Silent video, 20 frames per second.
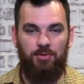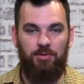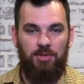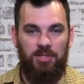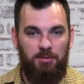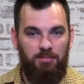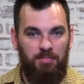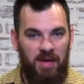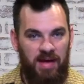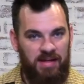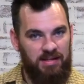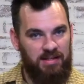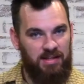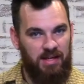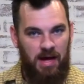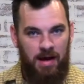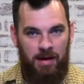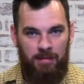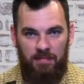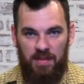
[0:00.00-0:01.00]
you spend
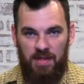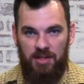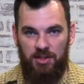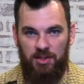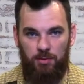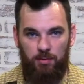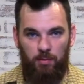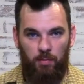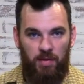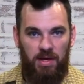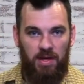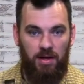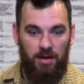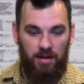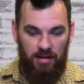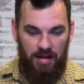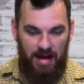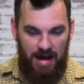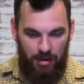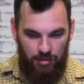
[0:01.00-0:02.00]
time this week
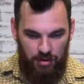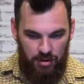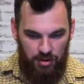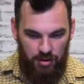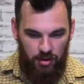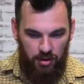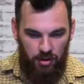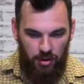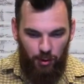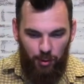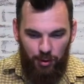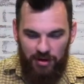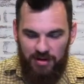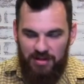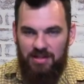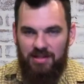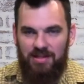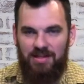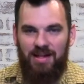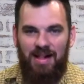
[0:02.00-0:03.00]
allowing the Lord
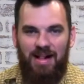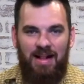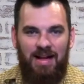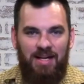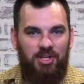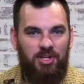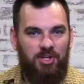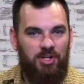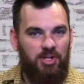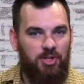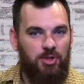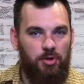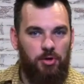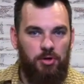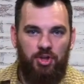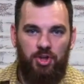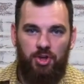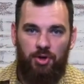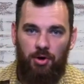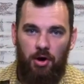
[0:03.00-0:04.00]
to
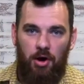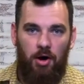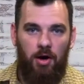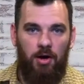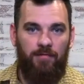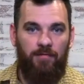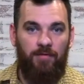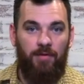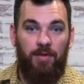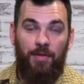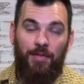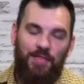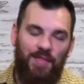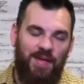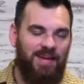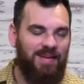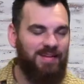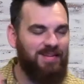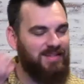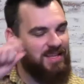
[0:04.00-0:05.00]
search your heart for the
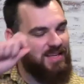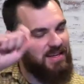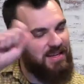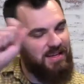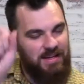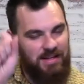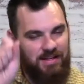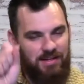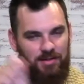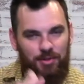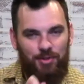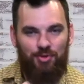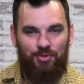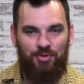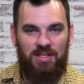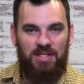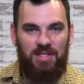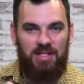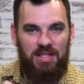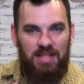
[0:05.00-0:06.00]
things that he needs to
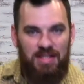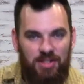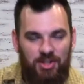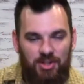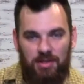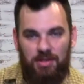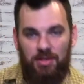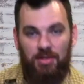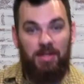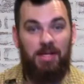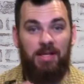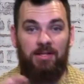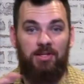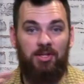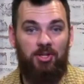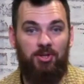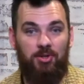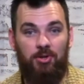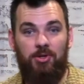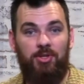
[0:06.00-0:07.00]
strategically and
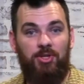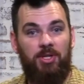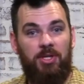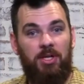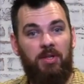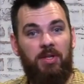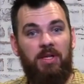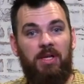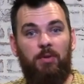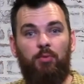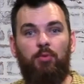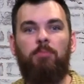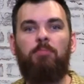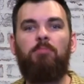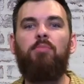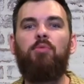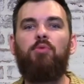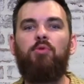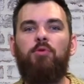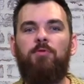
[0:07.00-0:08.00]
surgically
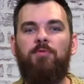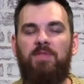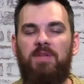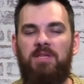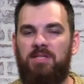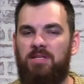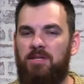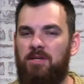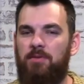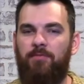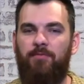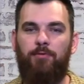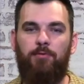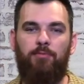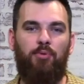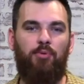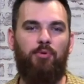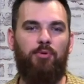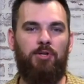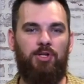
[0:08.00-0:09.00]
remove, the sinful
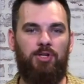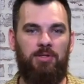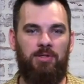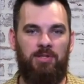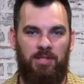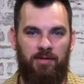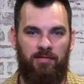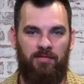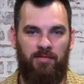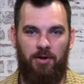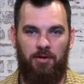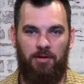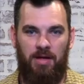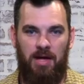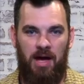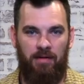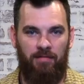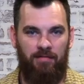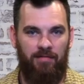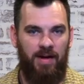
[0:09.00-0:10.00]
portions of our
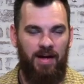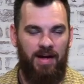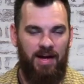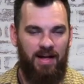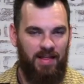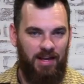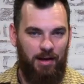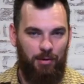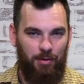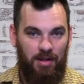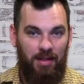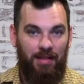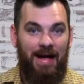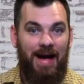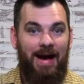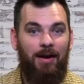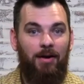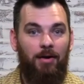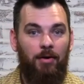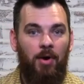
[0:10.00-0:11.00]
life, that he would
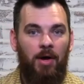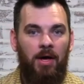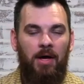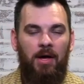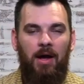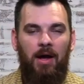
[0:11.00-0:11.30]
allow